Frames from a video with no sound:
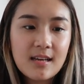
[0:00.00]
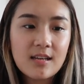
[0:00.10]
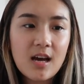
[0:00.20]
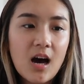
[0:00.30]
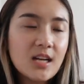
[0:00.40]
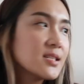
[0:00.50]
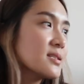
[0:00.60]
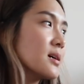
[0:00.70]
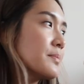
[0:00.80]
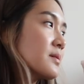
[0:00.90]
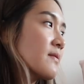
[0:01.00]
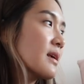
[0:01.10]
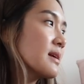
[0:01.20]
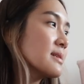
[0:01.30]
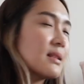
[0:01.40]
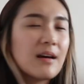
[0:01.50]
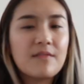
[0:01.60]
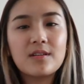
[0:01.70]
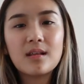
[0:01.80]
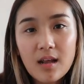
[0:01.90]
there are just a couple of things
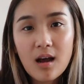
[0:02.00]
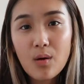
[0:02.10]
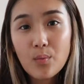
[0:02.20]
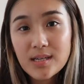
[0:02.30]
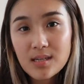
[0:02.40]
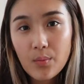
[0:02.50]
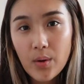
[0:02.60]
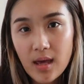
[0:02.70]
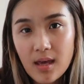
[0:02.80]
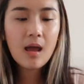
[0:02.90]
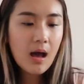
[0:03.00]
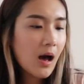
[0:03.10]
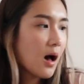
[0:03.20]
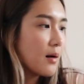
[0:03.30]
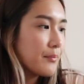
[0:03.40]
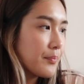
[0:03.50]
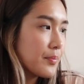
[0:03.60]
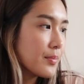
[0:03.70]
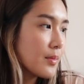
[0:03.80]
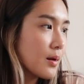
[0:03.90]
left that are winter wear.
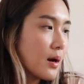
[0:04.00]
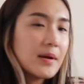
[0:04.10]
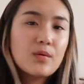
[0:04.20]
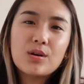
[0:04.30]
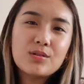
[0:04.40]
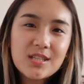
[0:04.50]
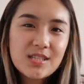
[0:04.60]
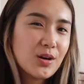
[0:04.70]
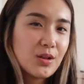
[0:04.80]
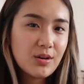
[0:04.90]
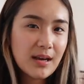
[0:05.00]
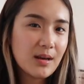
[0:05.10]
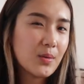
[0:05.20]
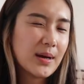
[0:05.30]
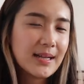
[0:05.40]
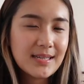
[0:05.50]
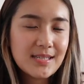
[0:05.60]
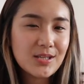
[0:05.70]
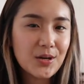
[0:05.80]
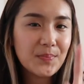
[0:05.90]
I mean, we could just go look at it quickly,
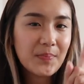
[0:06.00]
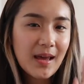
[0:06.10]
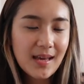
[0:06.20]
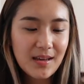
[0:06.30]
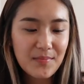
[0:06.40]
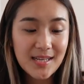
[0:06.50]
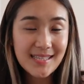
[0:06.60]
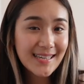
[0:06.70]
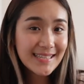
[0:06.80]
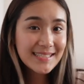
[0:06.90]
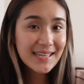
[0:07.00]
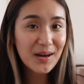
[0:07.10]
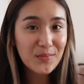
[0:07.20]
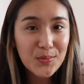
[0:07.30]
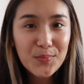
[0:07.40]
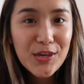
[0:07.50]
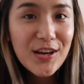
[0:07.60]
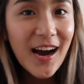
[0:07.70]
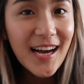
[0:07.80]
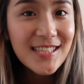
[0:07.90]
so give me a second. I will bring
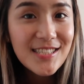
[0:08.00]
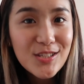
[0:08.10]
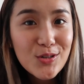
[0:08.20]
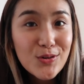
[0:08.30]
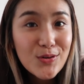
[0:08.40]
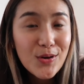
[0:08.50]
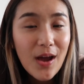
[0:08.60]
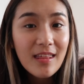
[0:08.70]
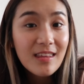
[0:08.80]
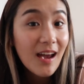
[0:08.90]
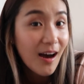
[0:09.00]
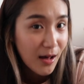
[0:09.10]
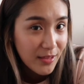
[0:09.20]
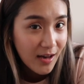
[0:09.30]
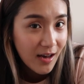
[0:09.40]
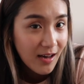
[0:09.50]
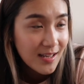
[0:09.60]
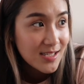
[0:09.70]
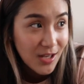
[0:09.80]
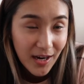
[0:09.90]
you guys to the
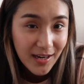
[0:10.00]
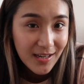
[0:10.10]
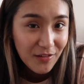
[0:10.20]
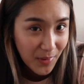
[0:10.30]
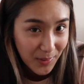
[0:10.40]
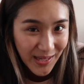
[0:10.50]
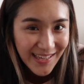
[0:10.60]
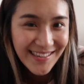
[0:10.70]
other side of my bed.